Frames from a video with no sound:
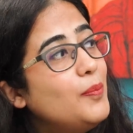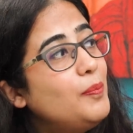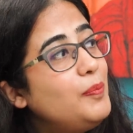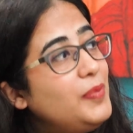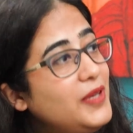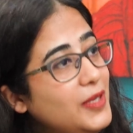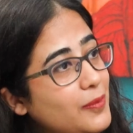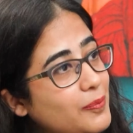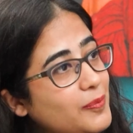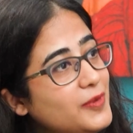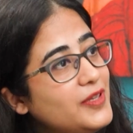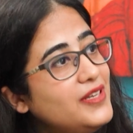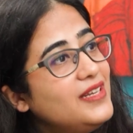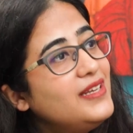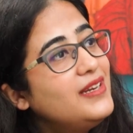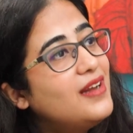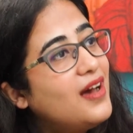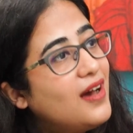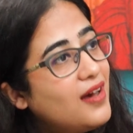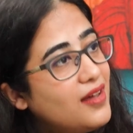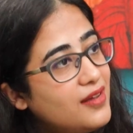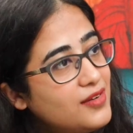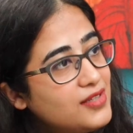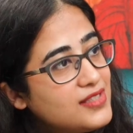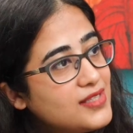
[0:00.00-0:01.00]
people in
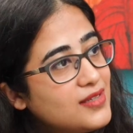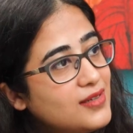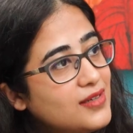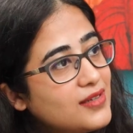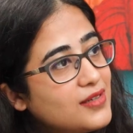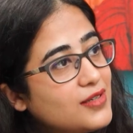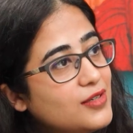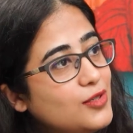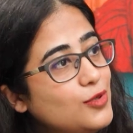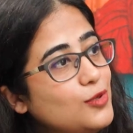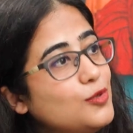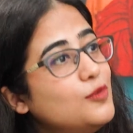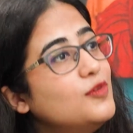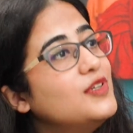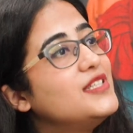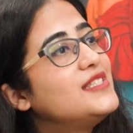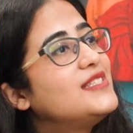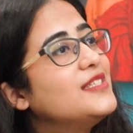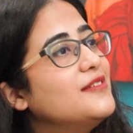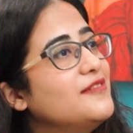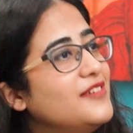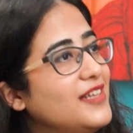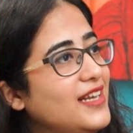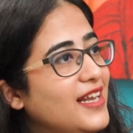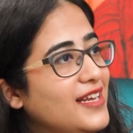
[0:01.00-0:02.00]
our circle who were
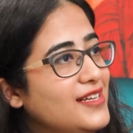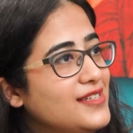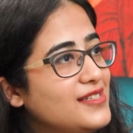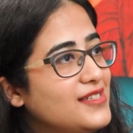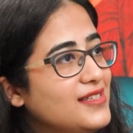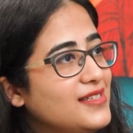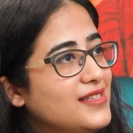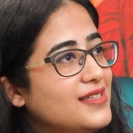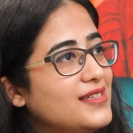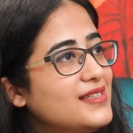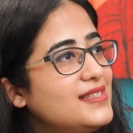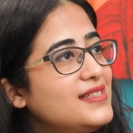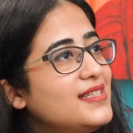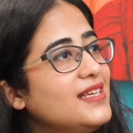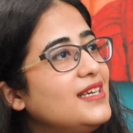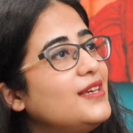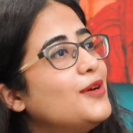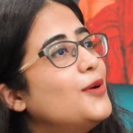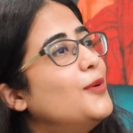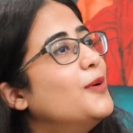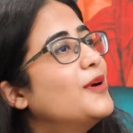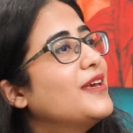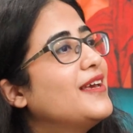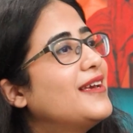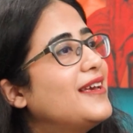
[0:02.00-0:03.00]
civil engineers saying,
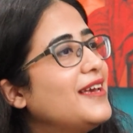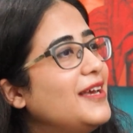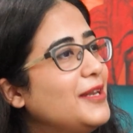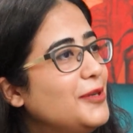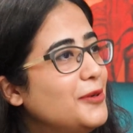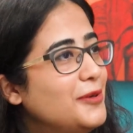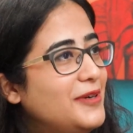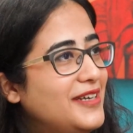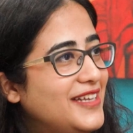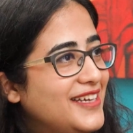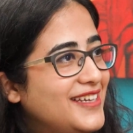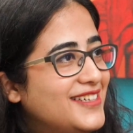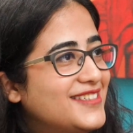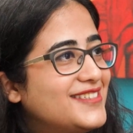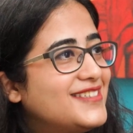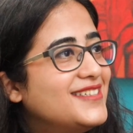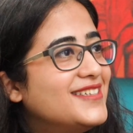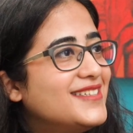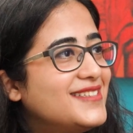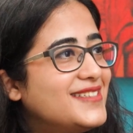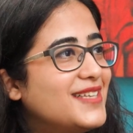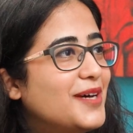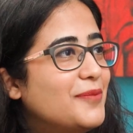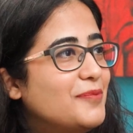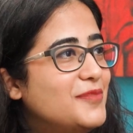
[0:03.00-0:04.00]
okay, can you teach
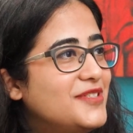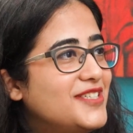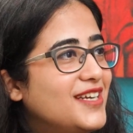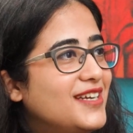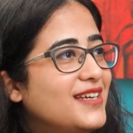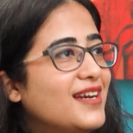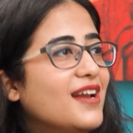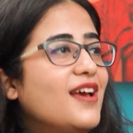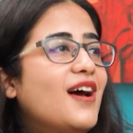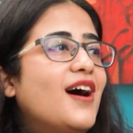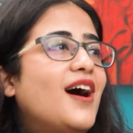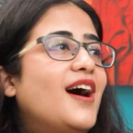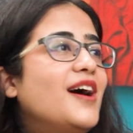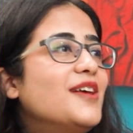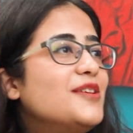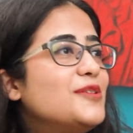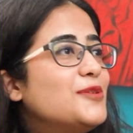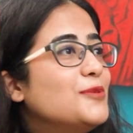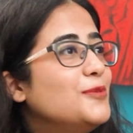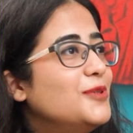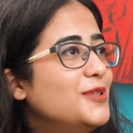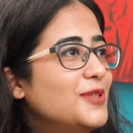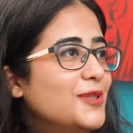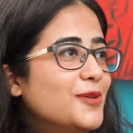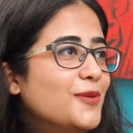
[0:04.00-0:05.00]
this subject? Our
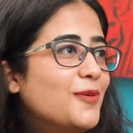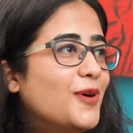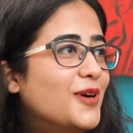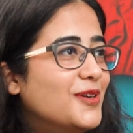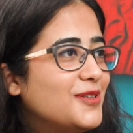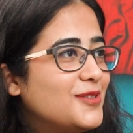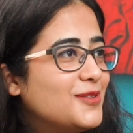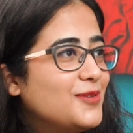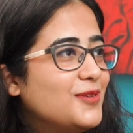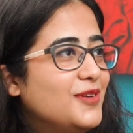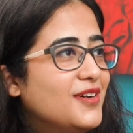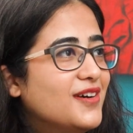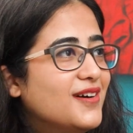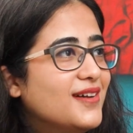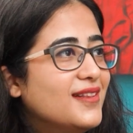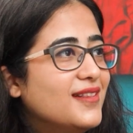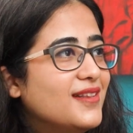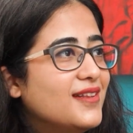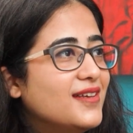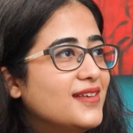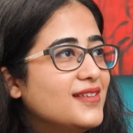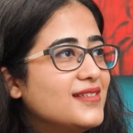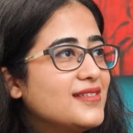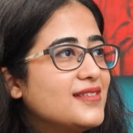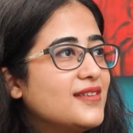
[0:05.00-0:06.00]
student wants to learn
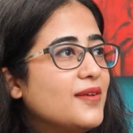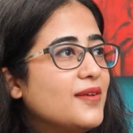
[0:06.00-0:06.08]
this.